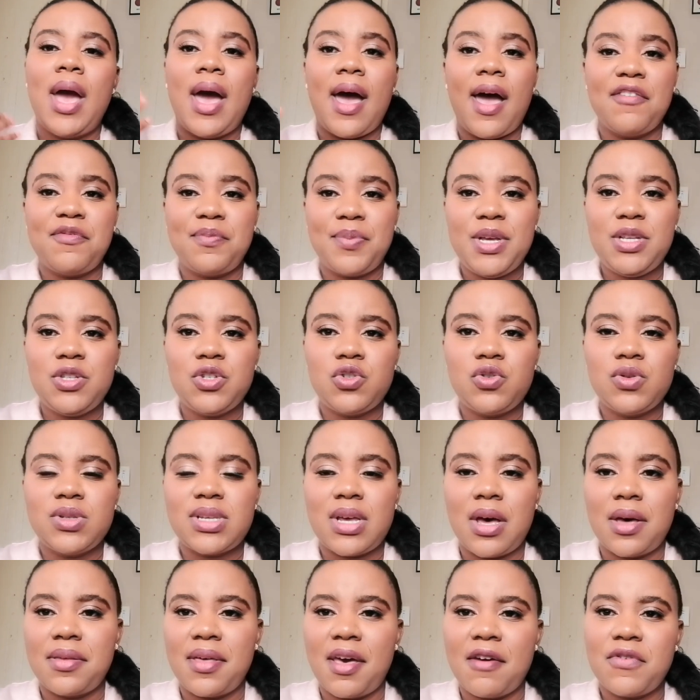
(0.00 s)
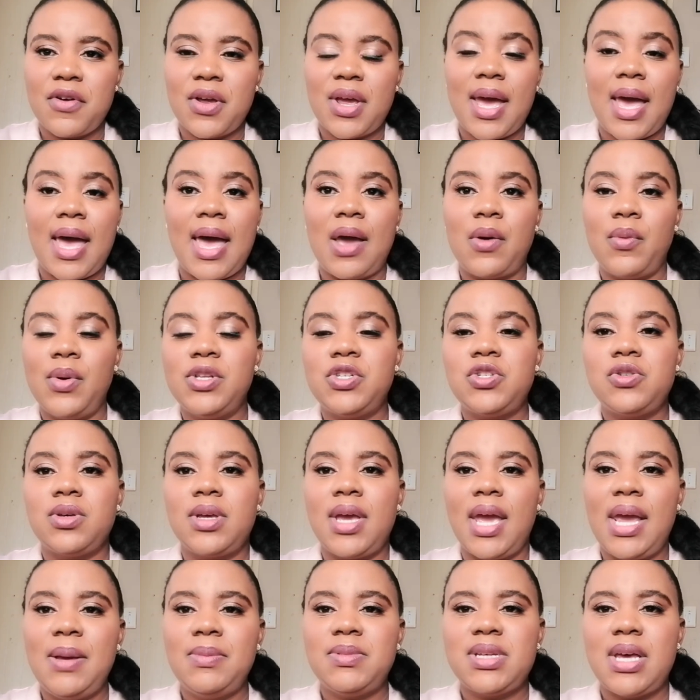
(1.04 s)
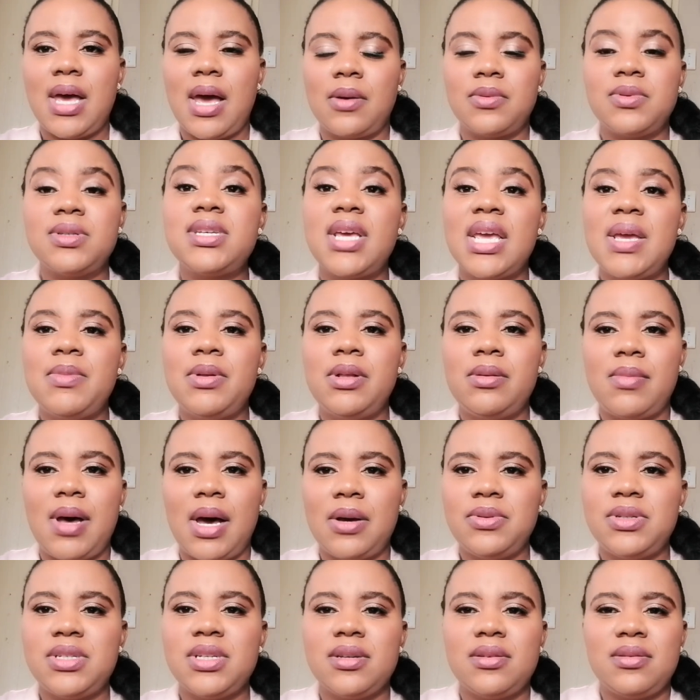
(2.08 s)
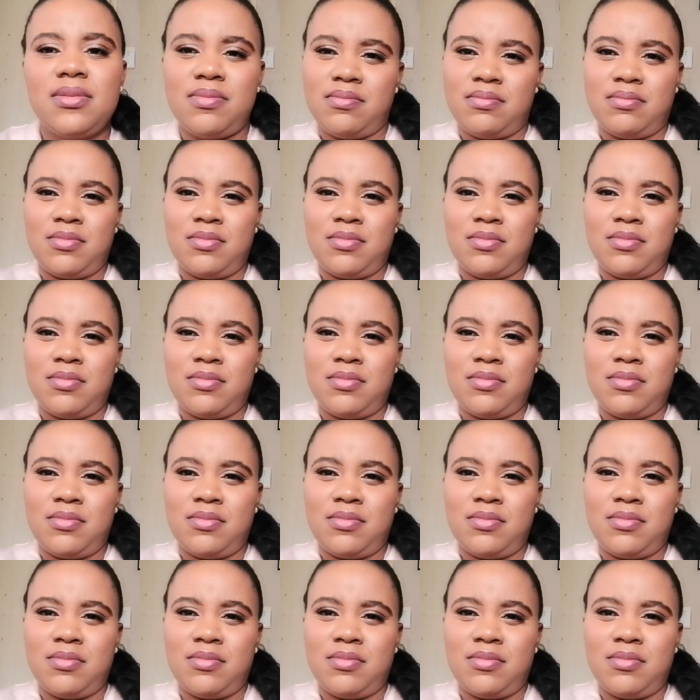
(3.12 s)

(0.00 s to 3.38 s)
I've been to South Africa, I went to Cape Town, Table Mountain,